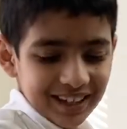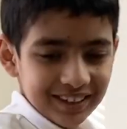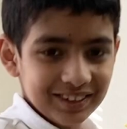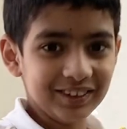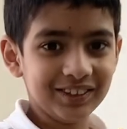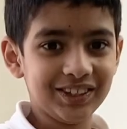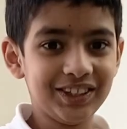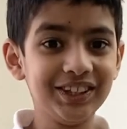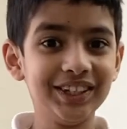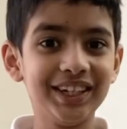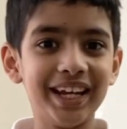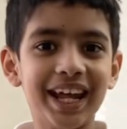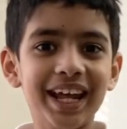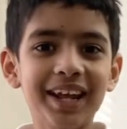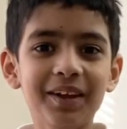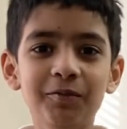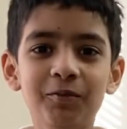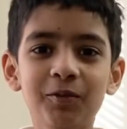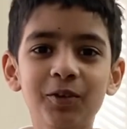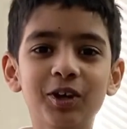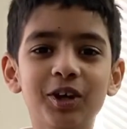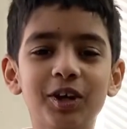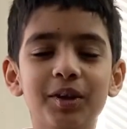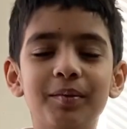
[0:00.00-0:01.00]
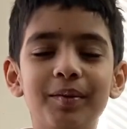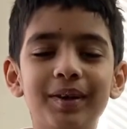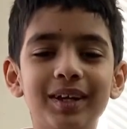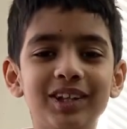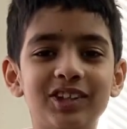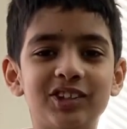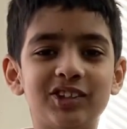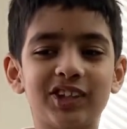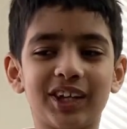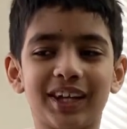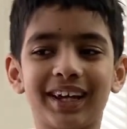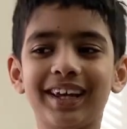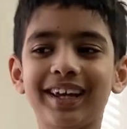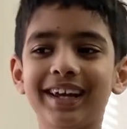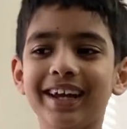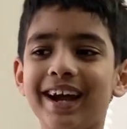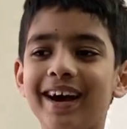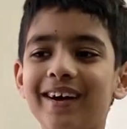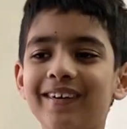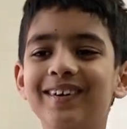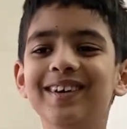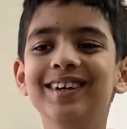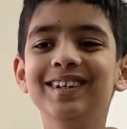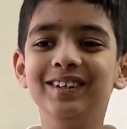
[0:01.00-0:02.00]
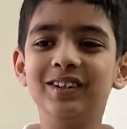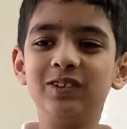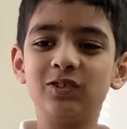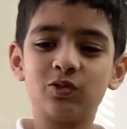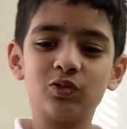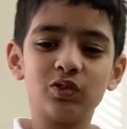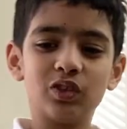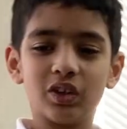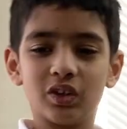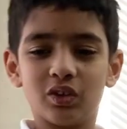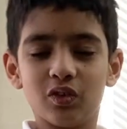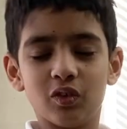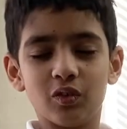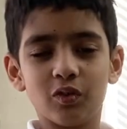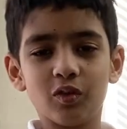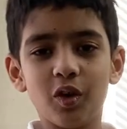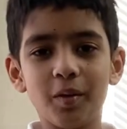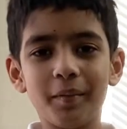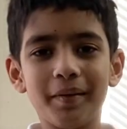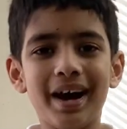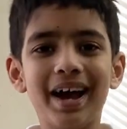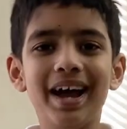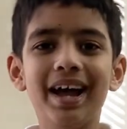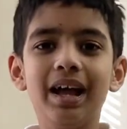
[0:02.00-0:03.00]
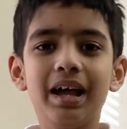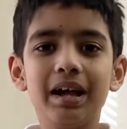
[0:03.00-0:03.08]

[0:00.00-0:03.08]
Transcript: So today we're going to be checking out this really cool robot,